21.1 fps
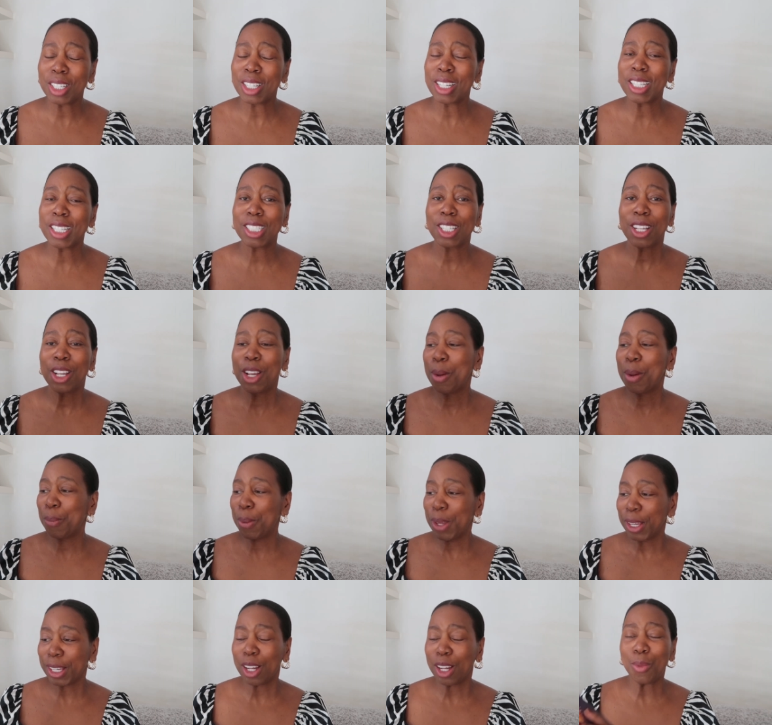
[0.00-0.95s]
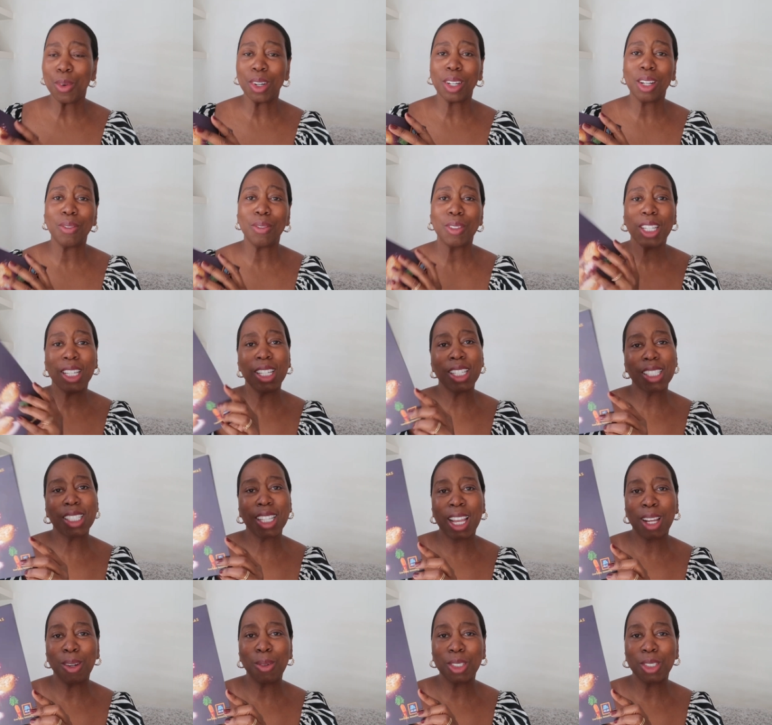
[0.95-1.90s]
guys, pick up one of
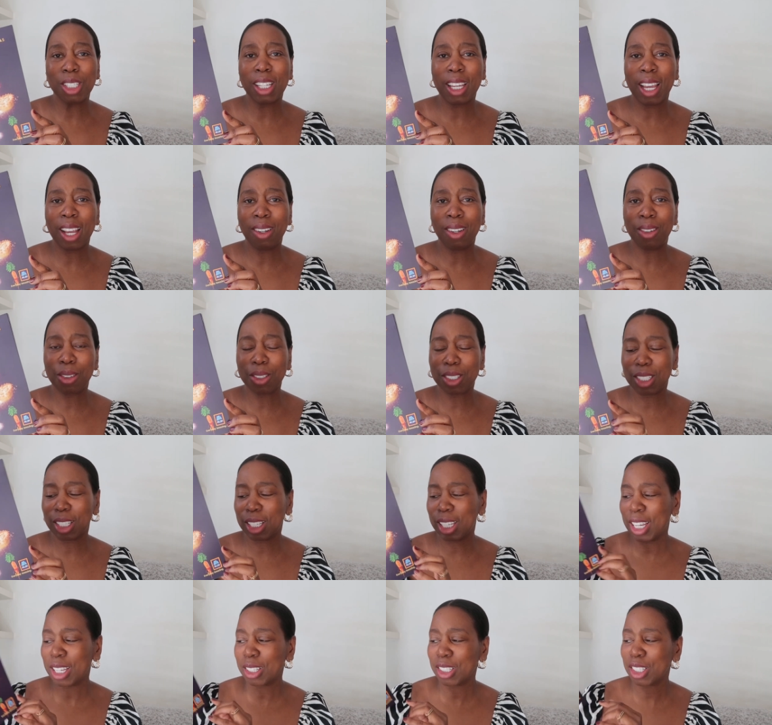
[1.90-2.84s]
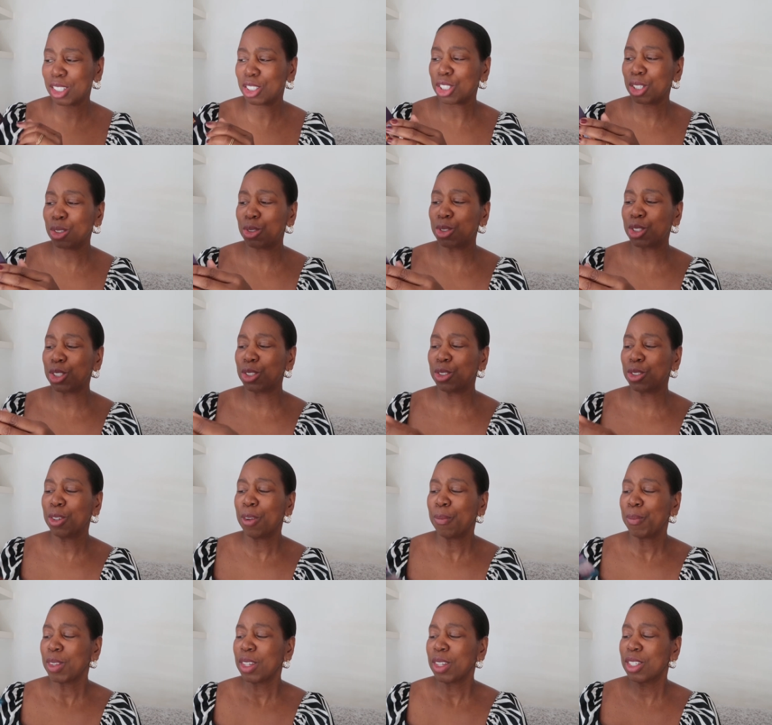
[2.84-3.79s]
these Aldi catalogs, okay? So it shows
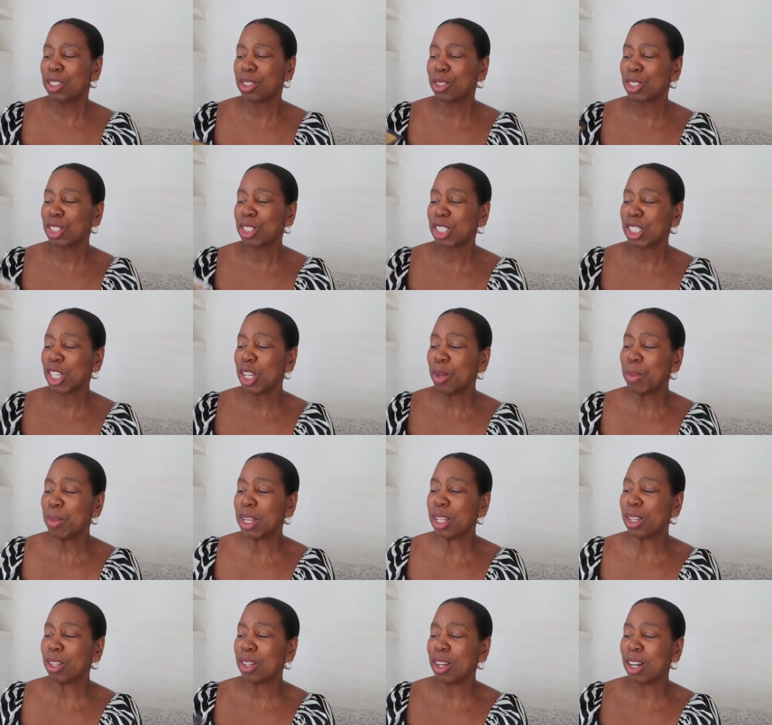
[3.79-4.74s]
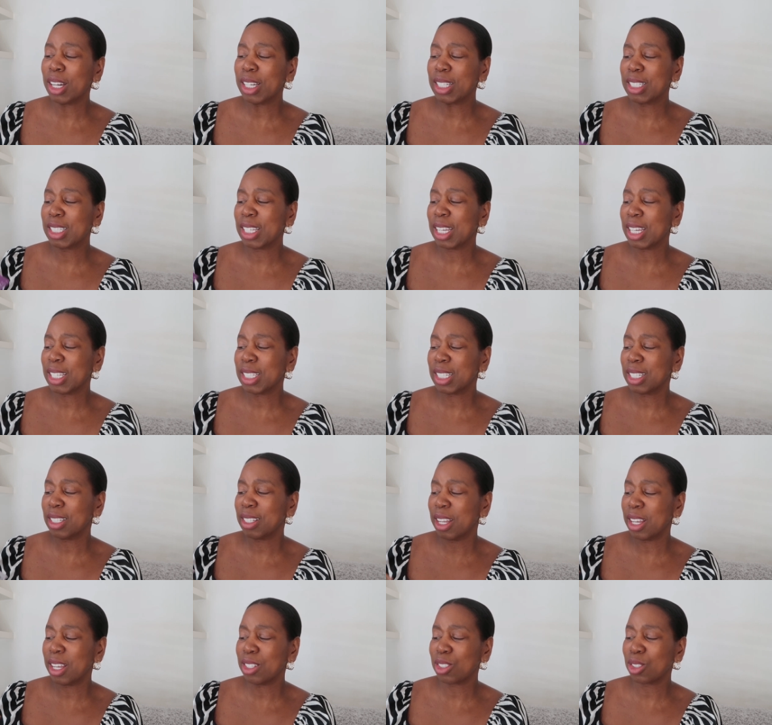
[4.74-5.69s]
you, it's got so many ideas
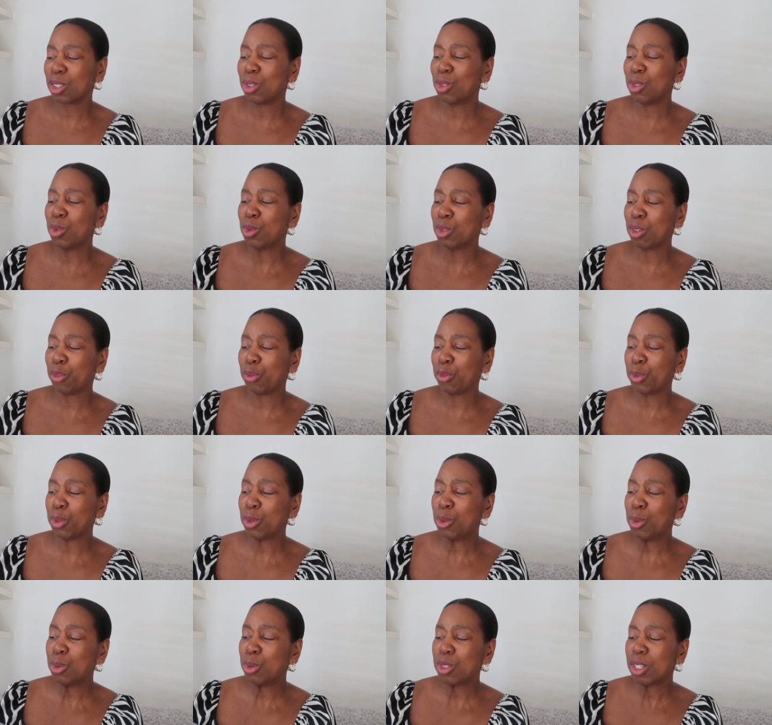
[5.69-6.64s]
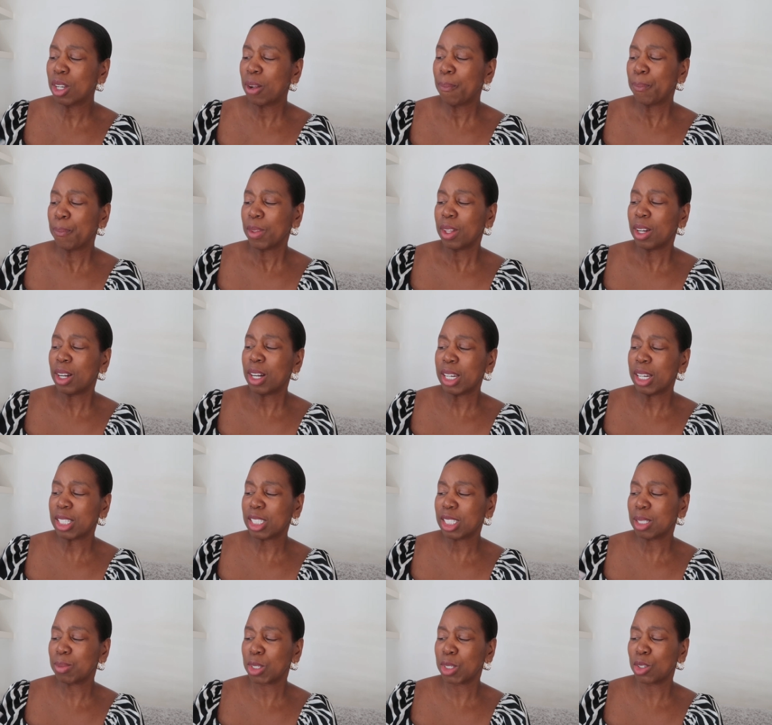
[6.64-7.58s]
in there. It's got all the food
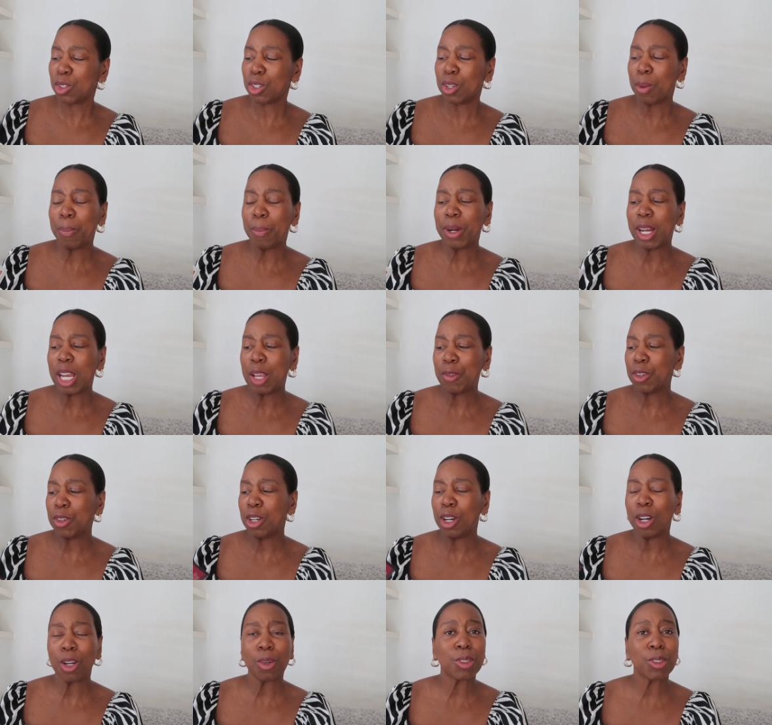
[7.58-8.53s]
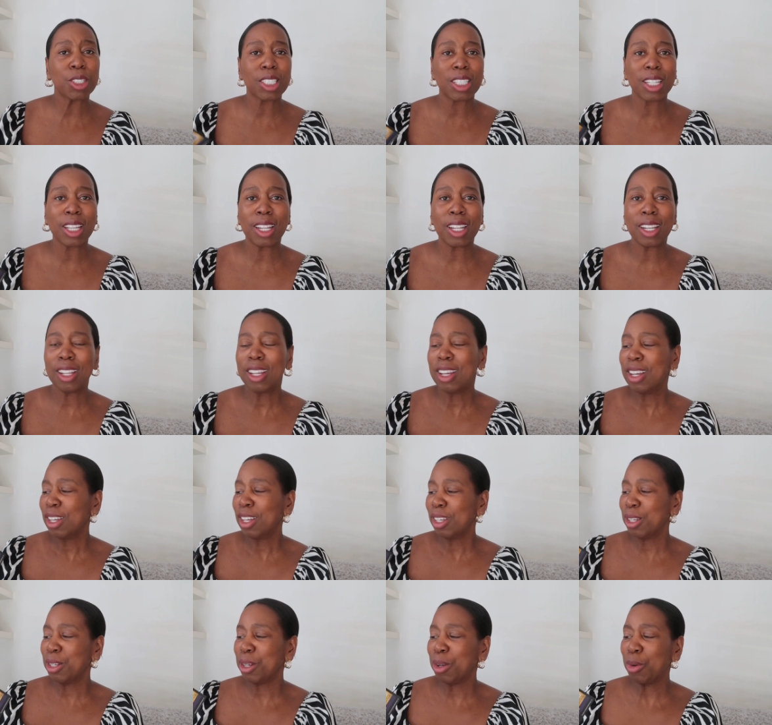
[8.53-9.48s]
items that you can buy if you're hosting,
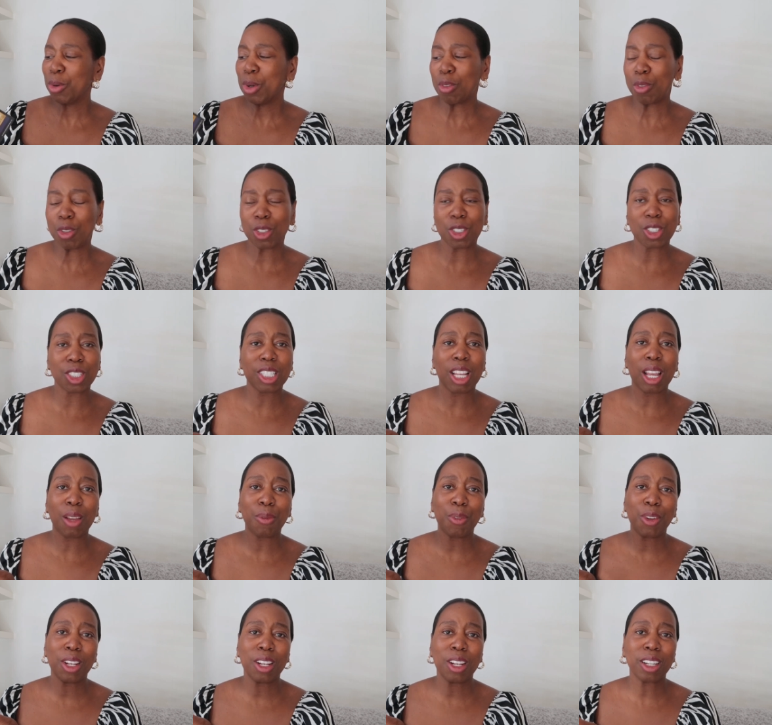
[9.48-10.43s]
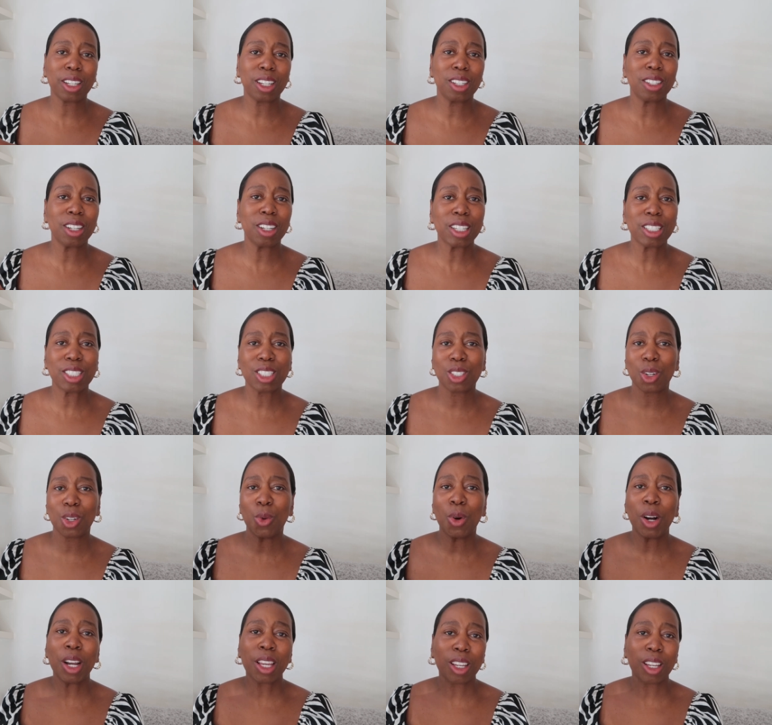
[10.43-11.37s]
you know, if you're just having like a nice
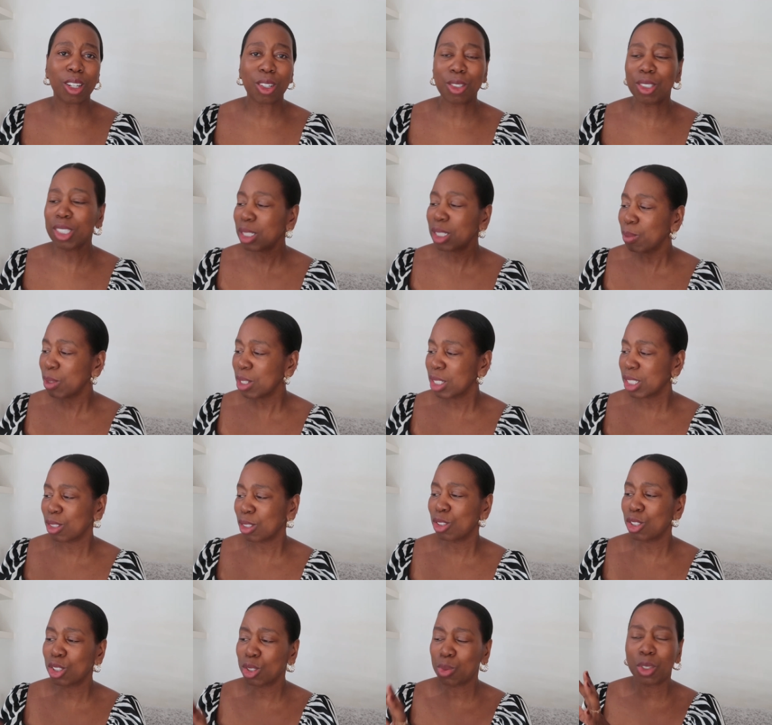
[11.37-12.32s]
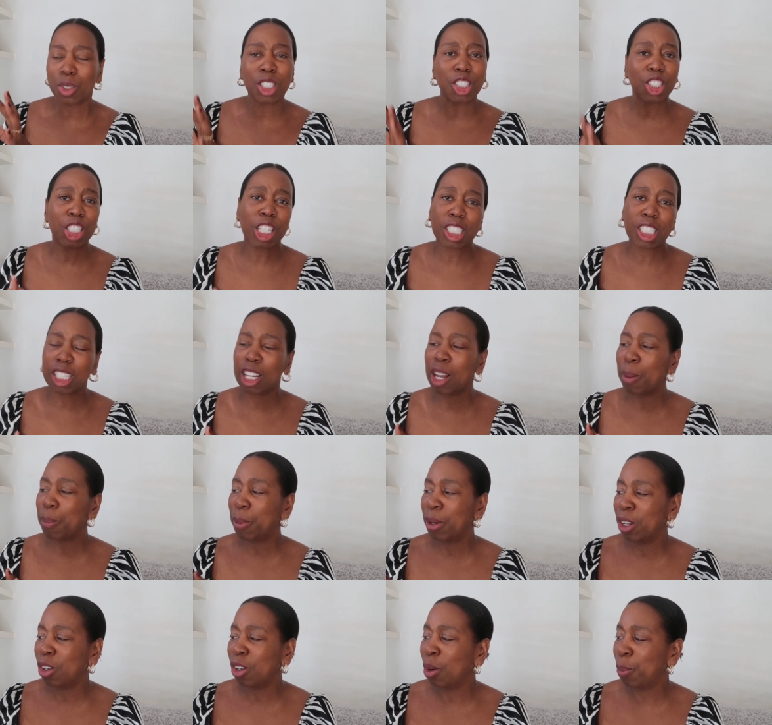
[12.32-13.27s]
quiet Christmas and you just want to jazz it
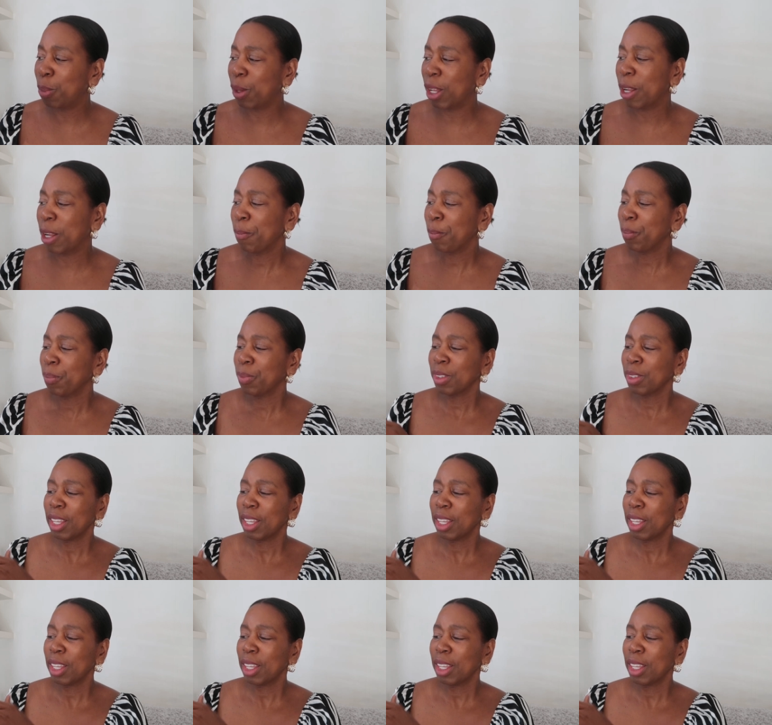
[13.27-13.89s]
up a little bit.